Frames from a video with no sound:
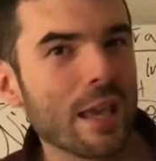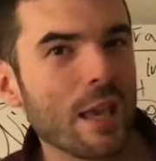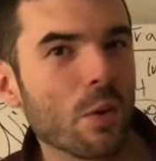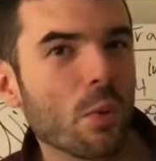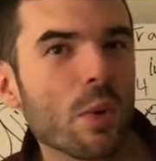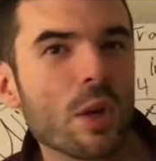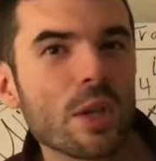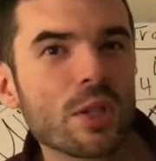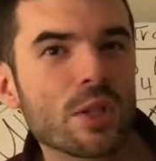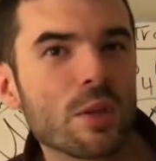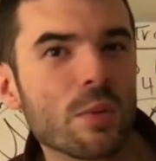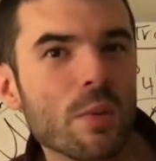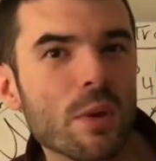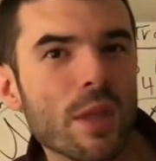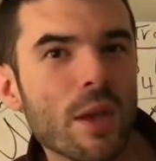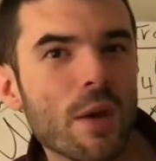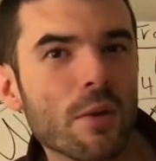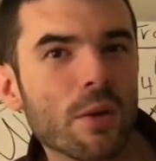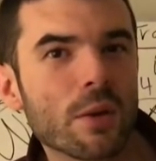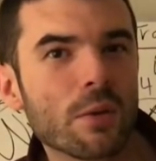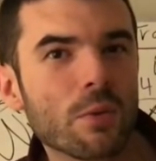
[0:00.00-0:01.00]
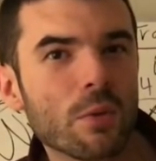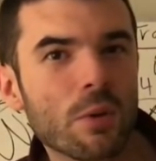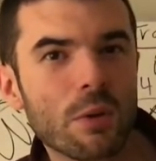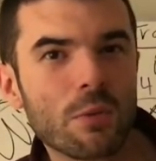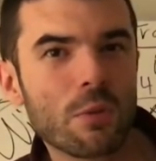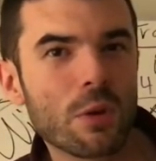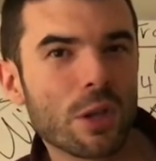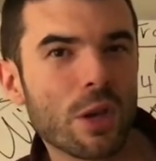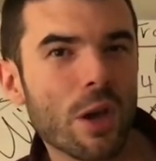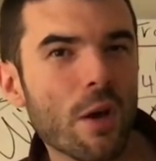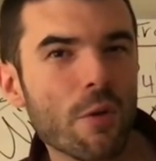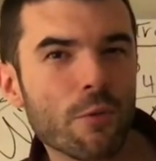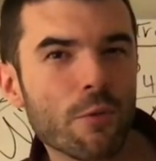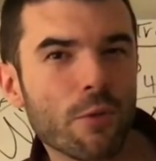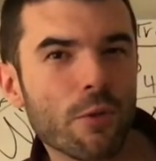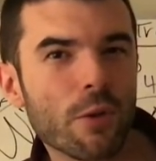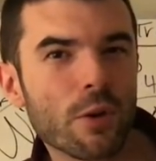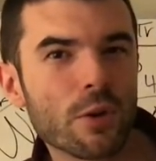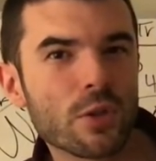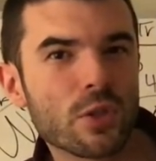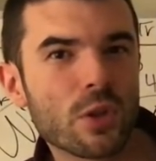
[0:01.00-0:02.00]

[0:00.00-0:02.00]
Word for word: get wisdom without with, comfort.